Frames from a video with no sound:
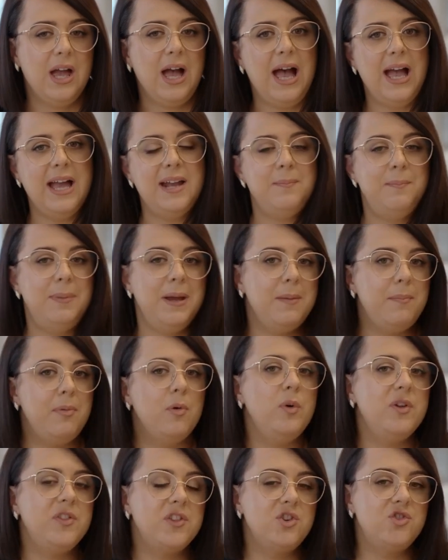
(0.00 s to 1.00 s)
and people
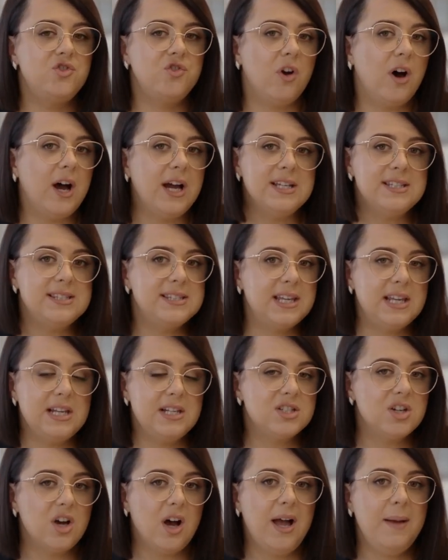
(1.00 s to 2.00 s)
with a drier skin
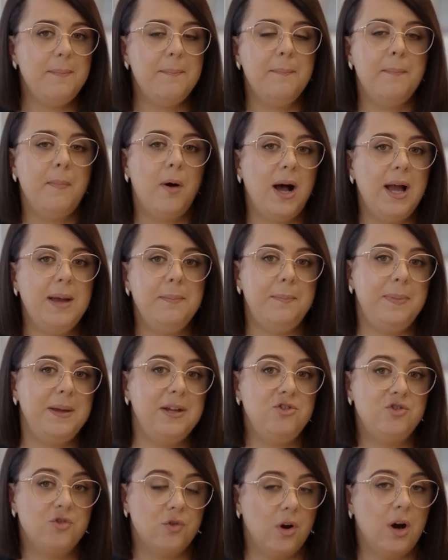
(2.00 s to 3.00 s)
type might be
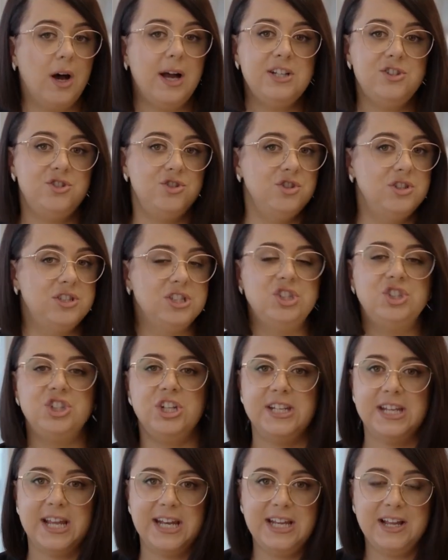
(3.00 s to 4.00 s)
dry due to
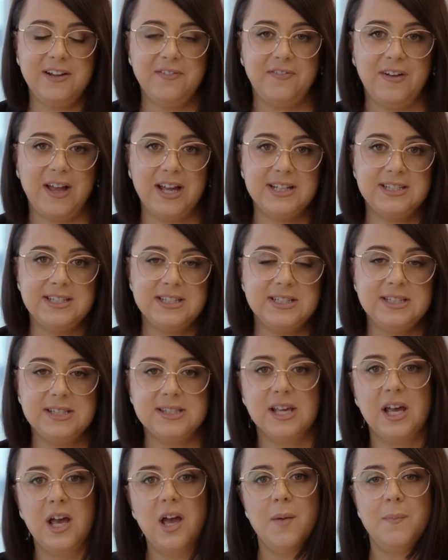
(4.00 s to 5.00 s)
genetic
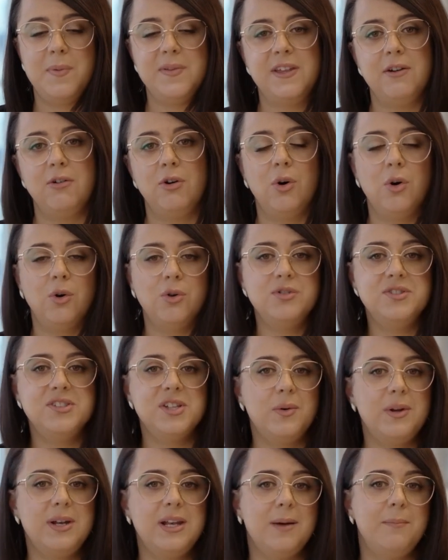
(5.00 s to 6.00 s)
factors, but there are
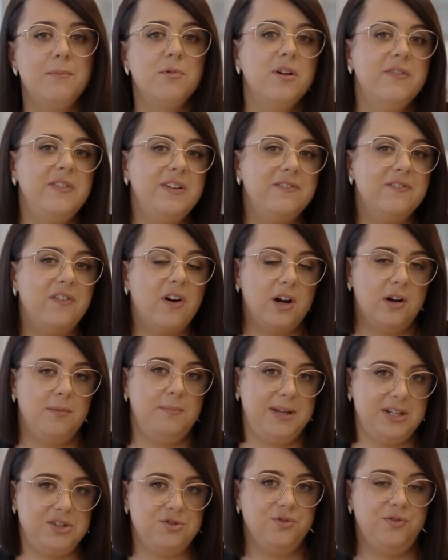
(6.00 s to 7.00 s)
also a number of
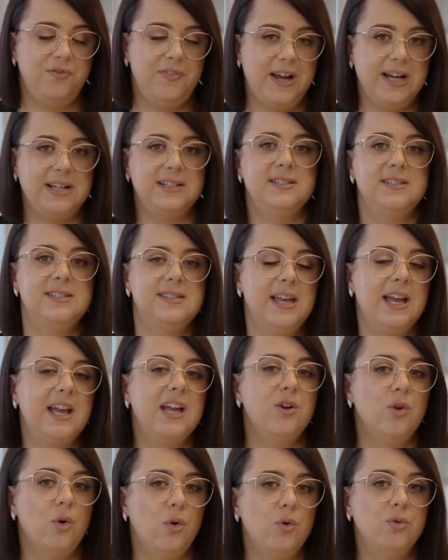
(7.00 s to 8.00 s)
environmental factors that
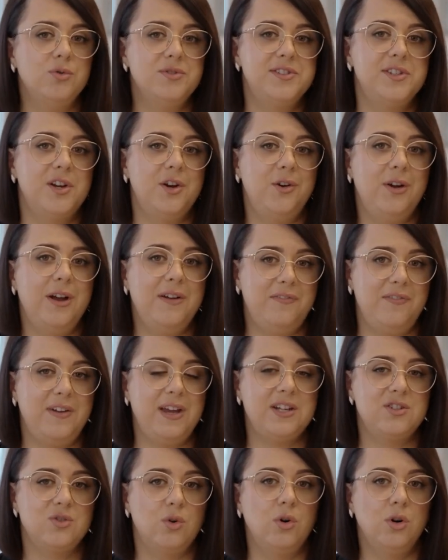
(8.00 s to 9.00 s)
can also
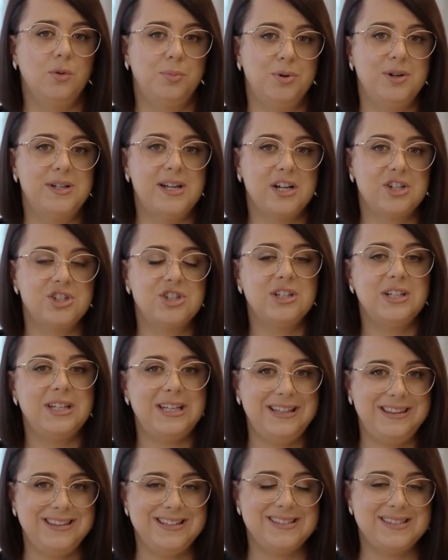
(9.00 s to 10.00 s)
affect oil production
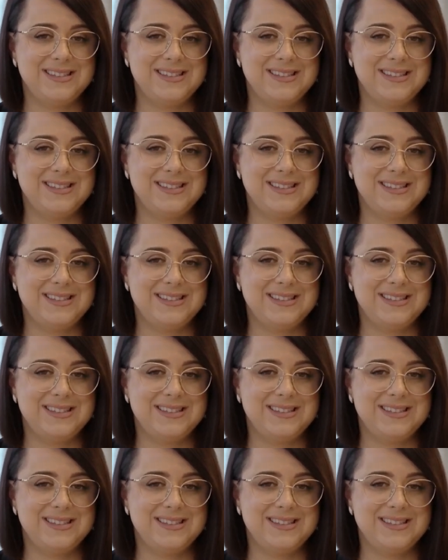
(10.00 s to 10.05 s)
in the